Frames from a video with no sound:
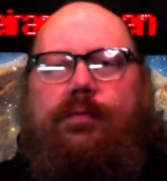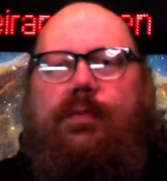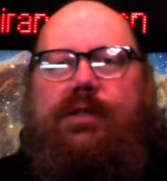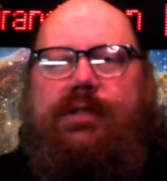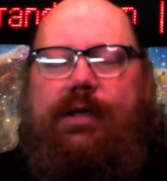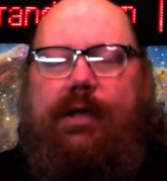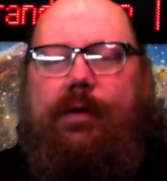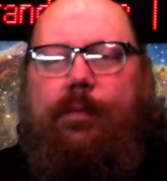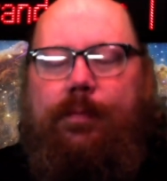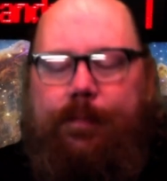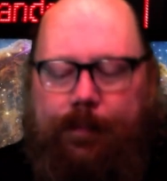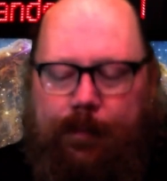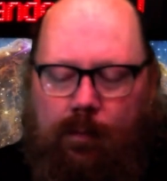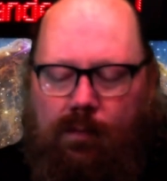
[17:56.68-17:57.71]
here's the thing.
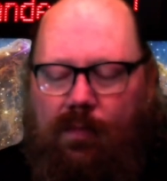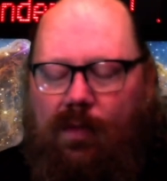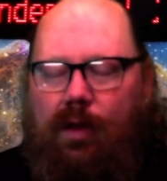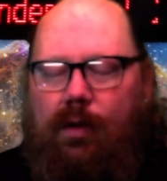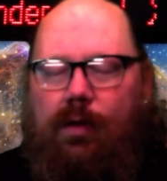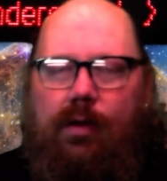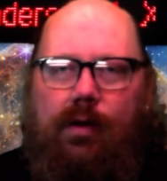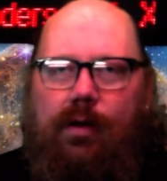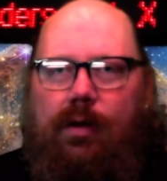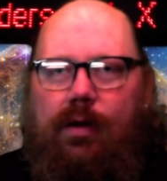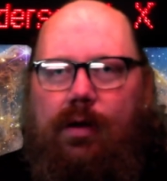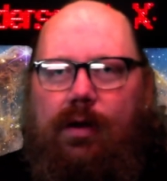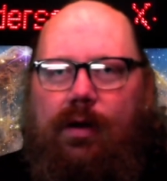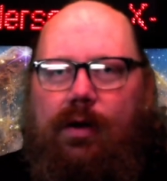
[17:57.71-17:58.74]

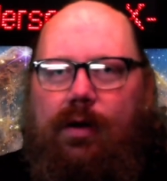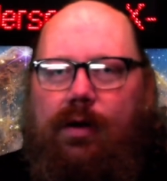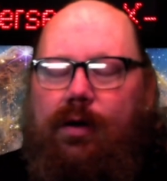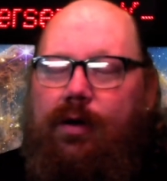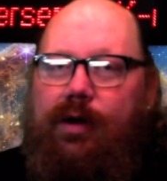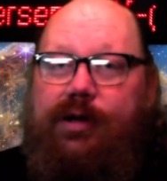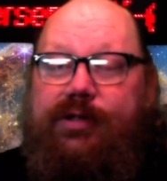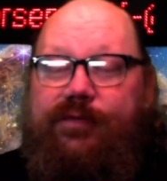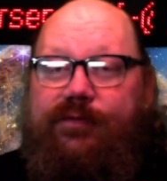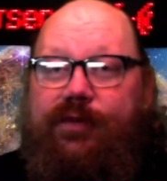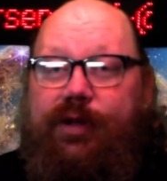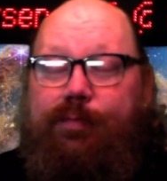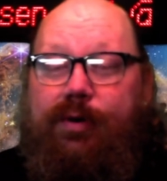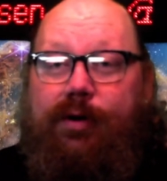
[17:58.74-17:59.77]
In this video
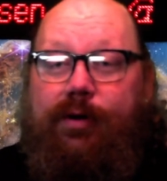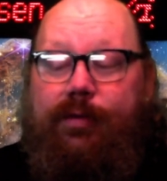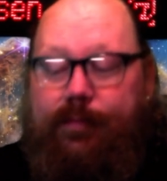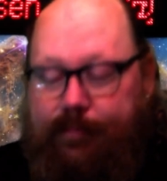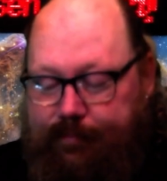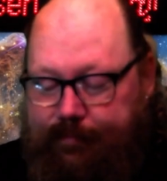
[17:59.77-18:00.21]
I